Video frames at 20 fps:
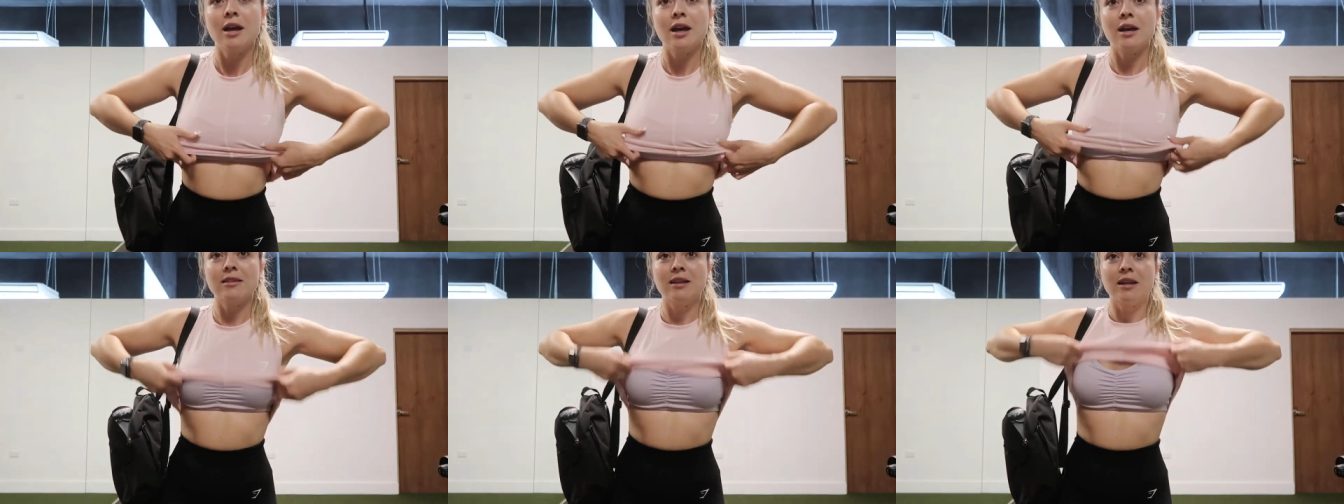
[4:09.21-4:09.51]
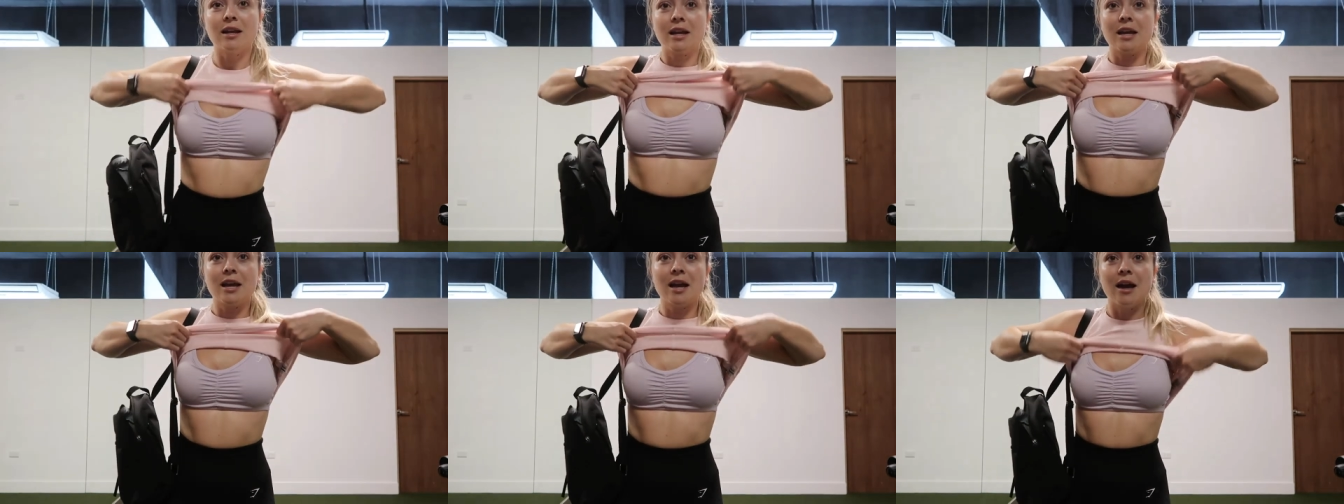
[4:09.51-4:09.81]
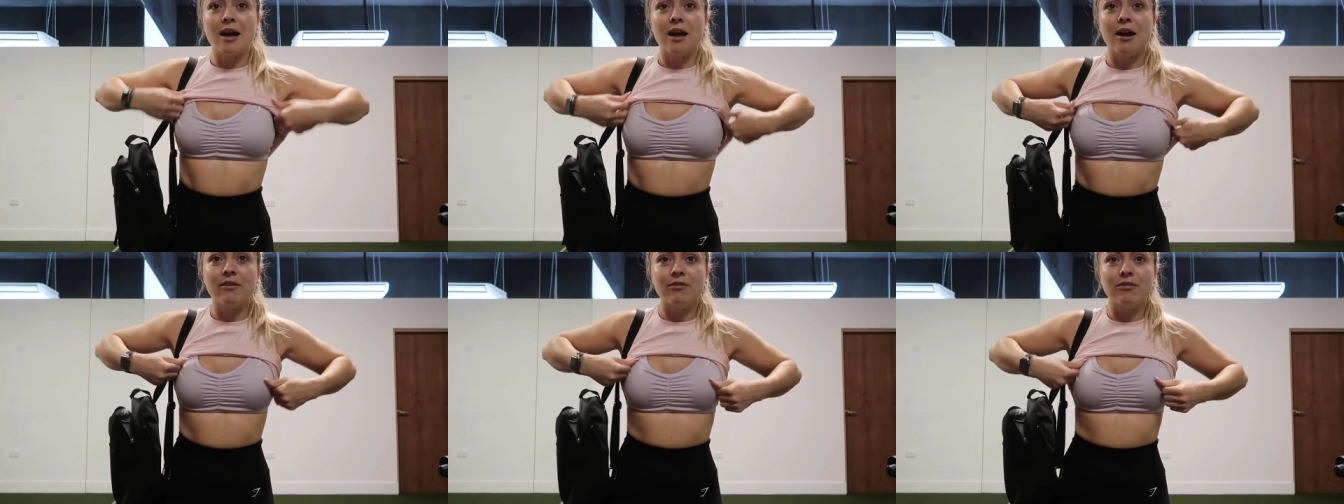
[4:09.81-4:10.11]
And then I
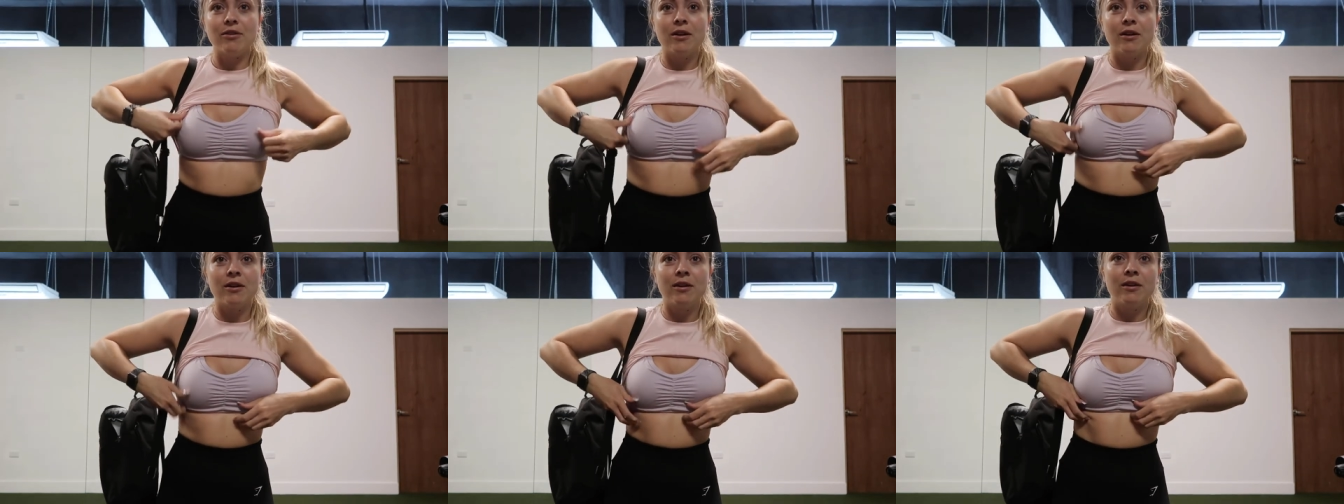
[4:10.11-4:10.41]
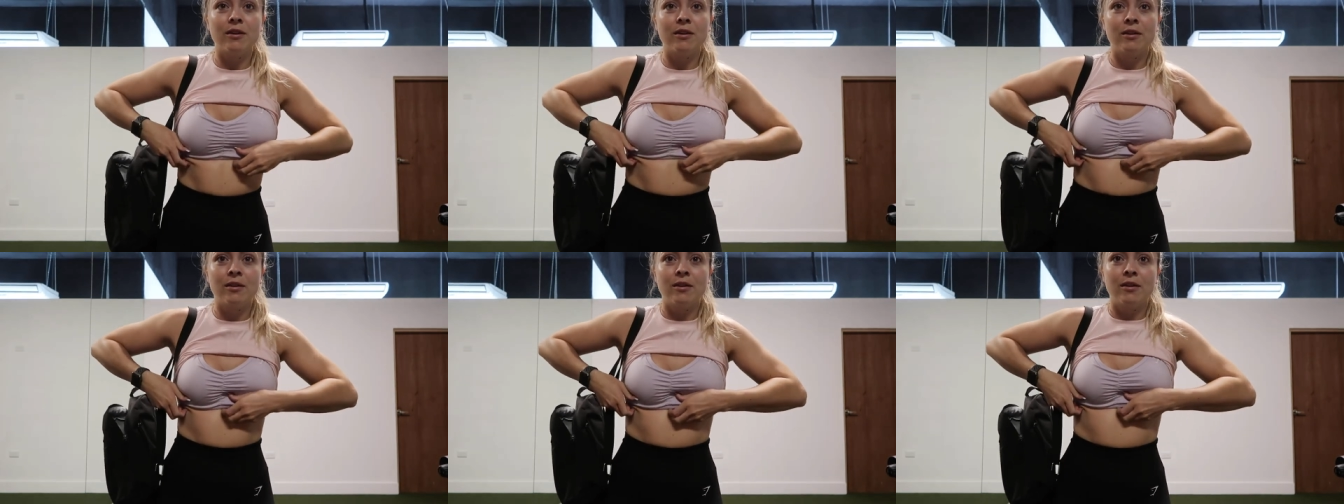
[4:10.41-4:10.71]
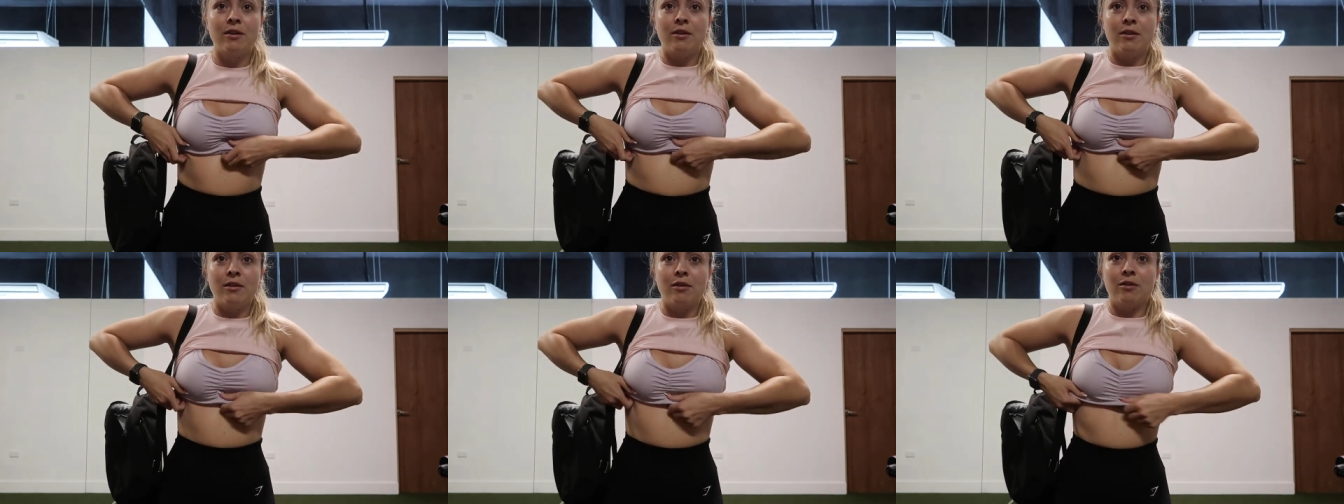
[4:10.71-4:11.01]
have,
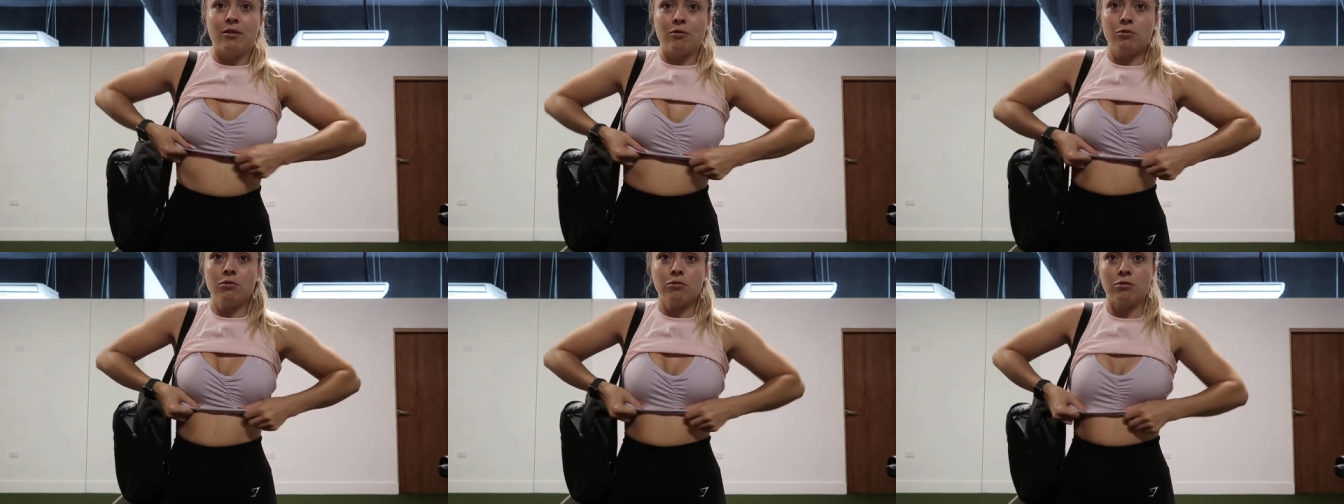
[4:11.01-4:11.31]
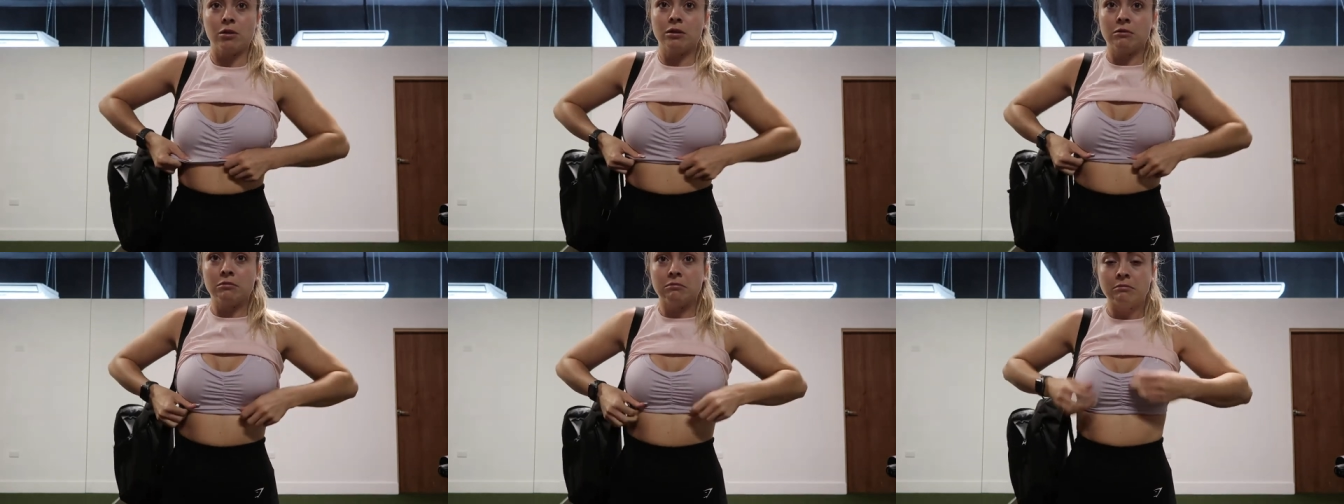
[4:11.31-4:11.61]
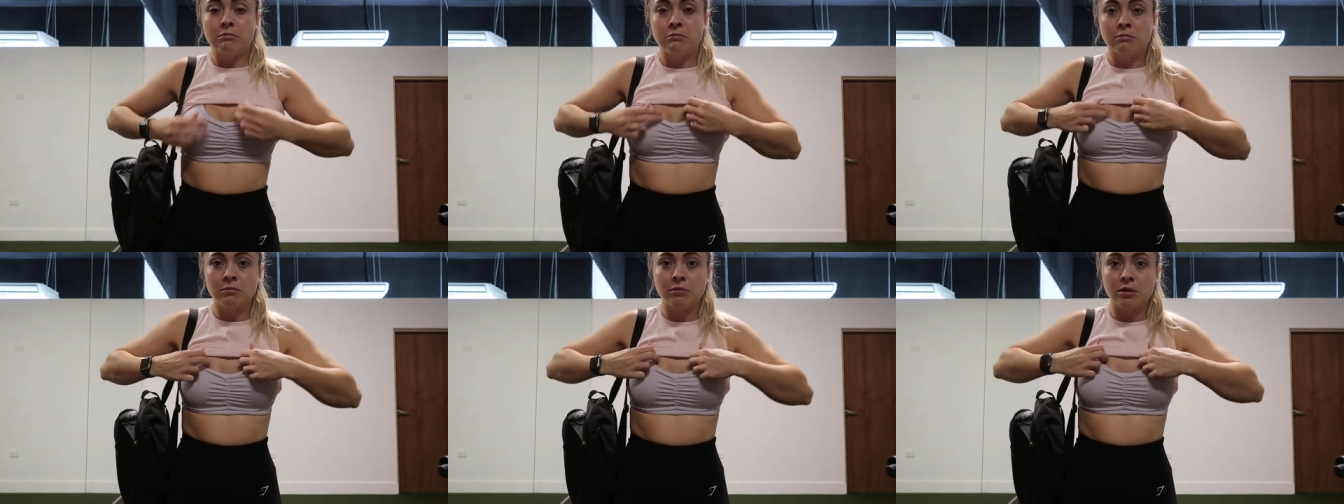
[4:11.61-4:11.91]
ooh,
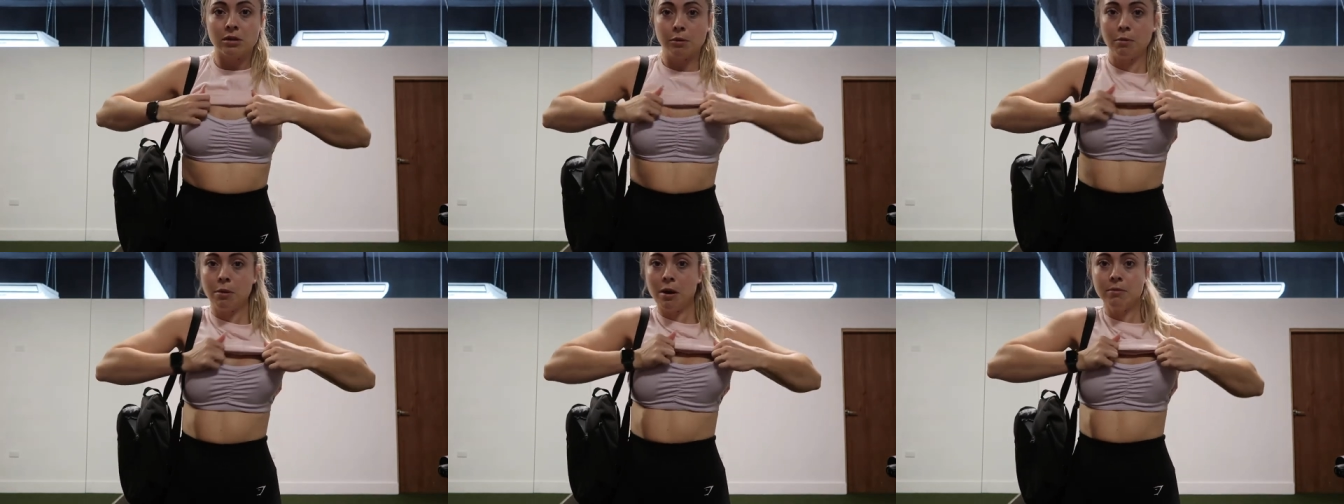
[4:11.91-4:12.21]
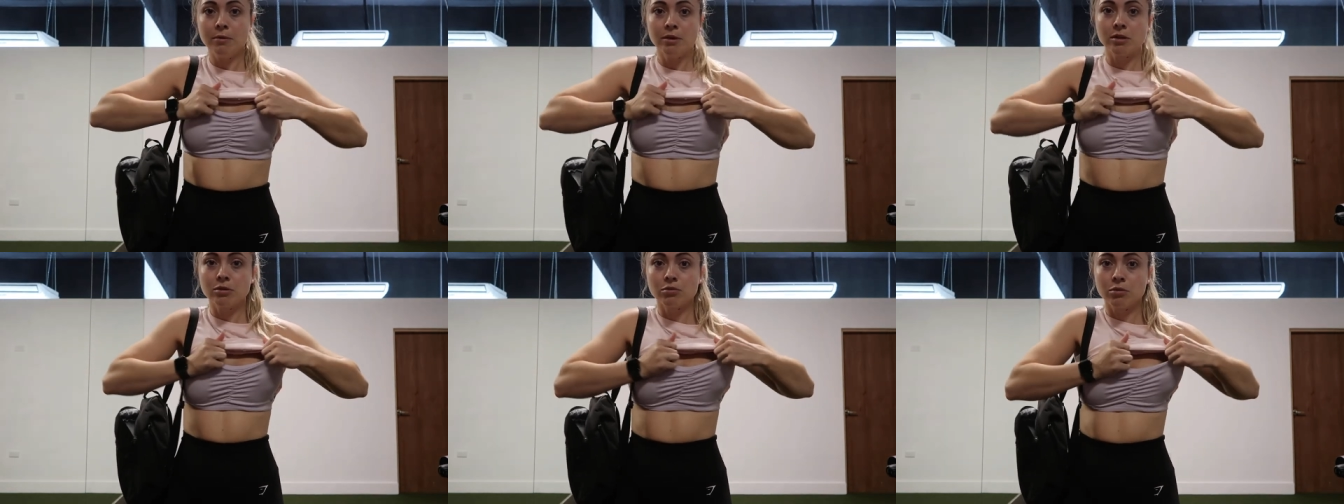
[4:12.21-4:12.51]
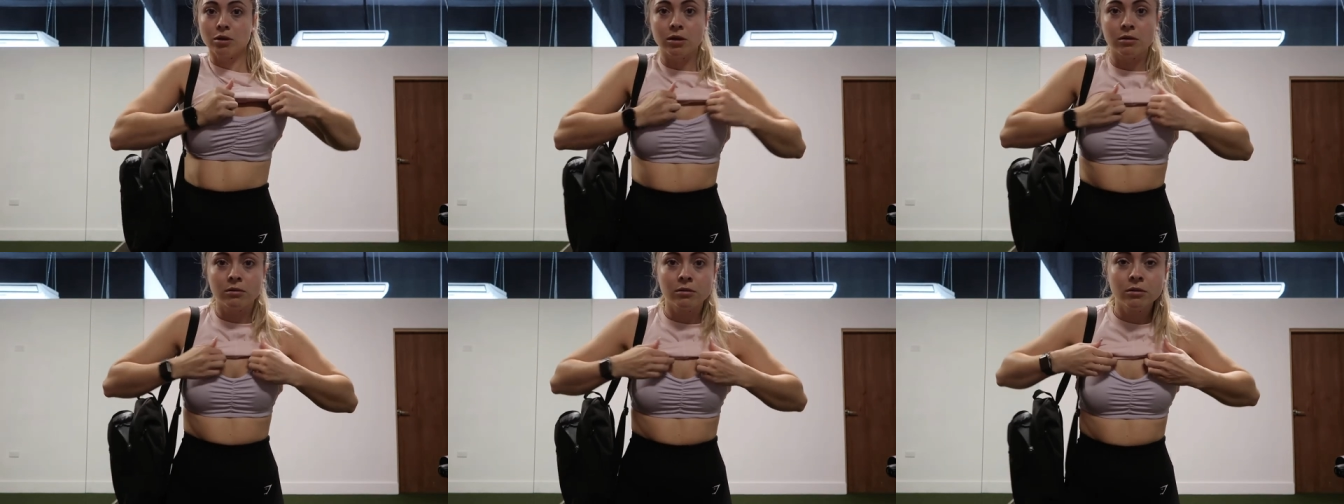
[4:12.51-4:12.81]
the puppies
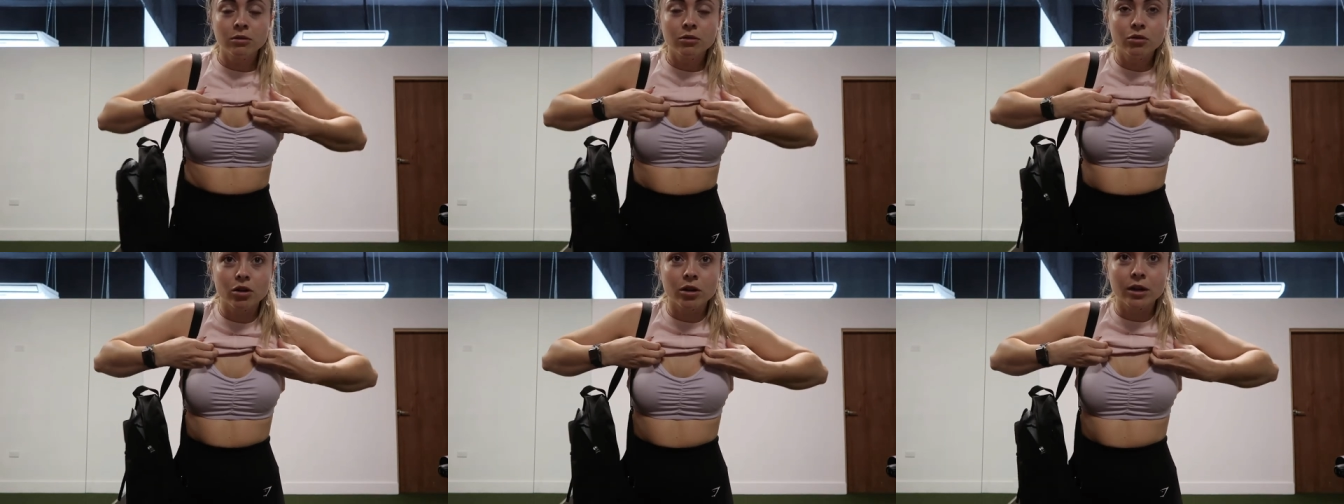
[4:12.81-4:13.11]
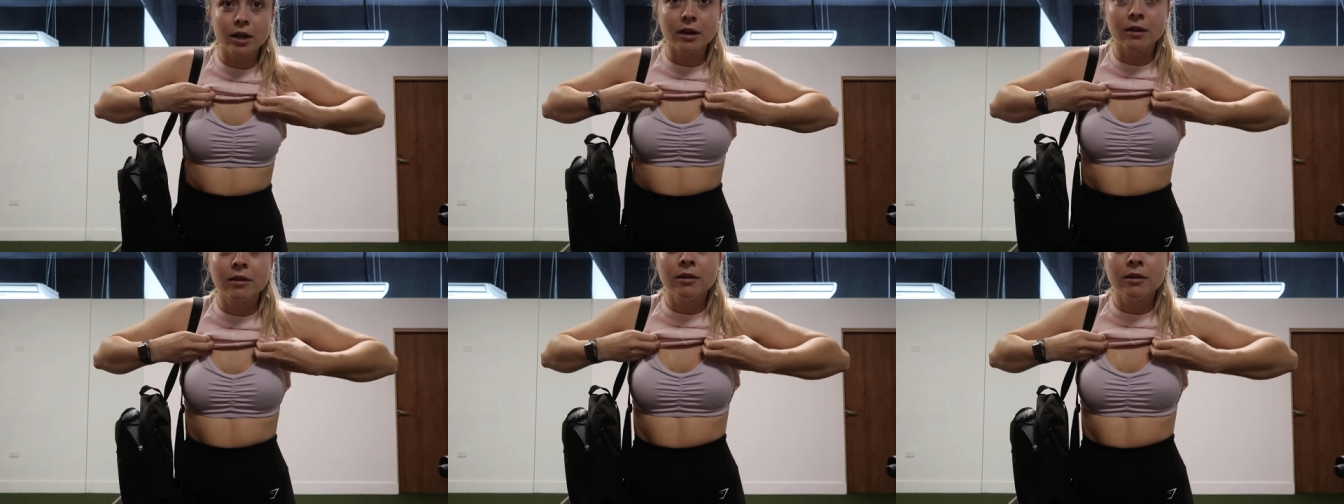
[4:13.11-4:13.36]
were crooked.